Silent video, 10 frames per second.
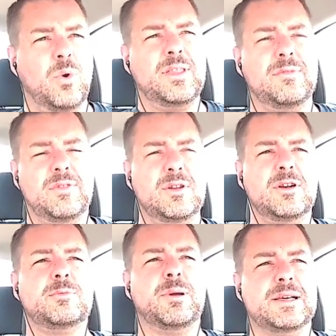what they've
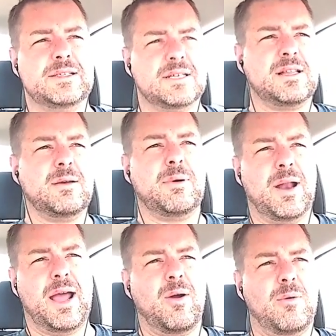learned, basically,
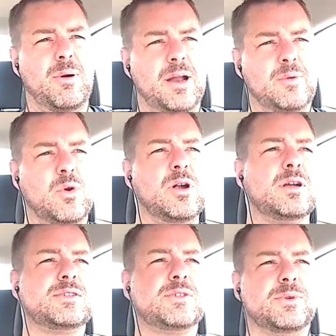about how our body
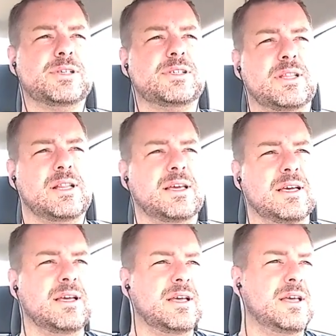works recently.
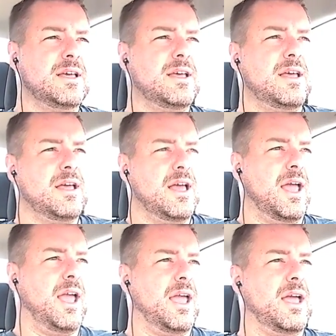
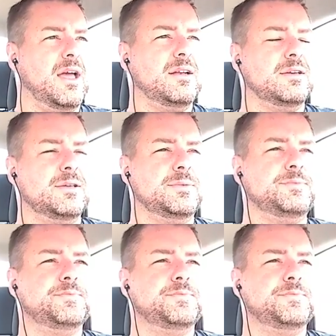And